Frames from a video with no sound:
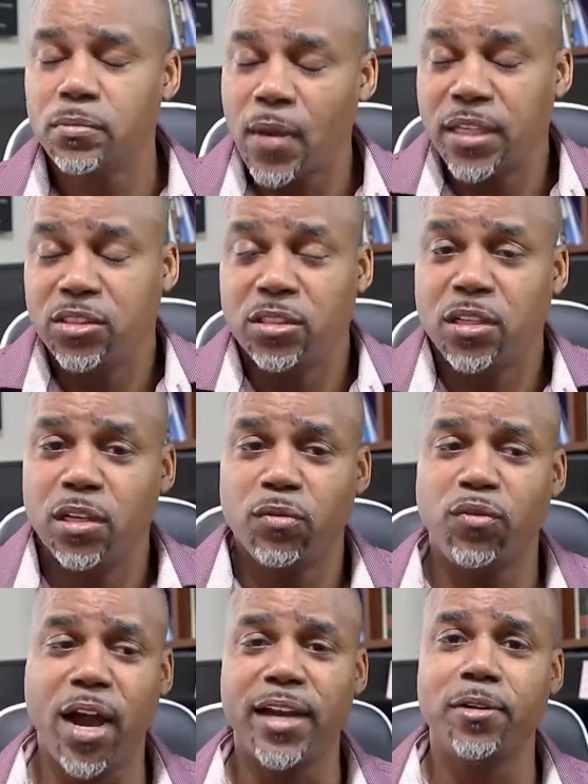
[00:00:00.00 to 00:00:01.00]

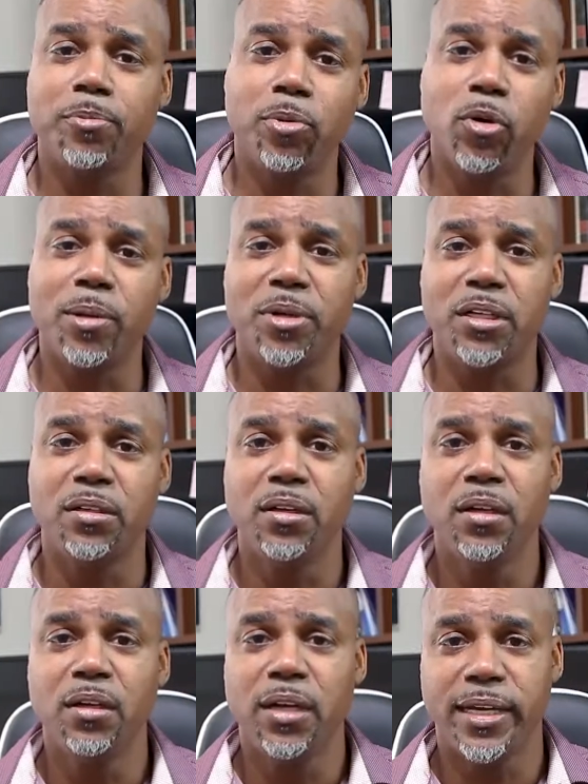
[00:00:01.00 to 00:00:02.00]
employment
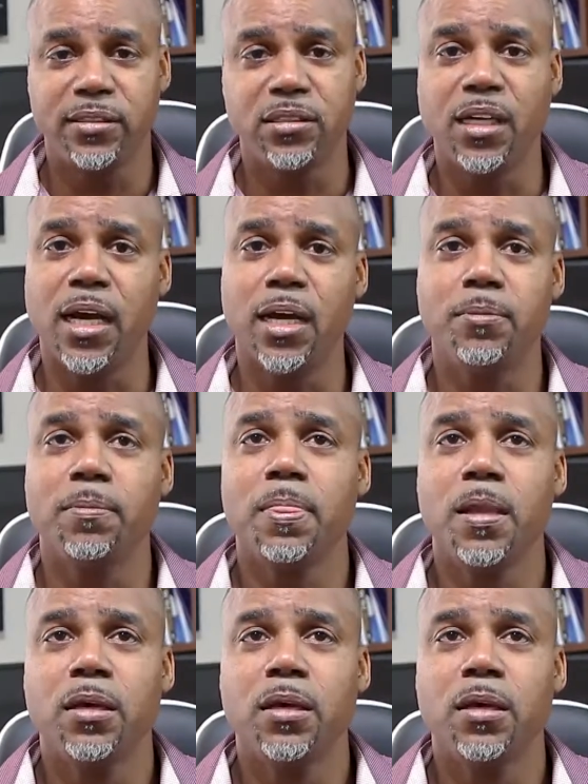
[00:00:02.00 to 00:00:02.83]
at the time.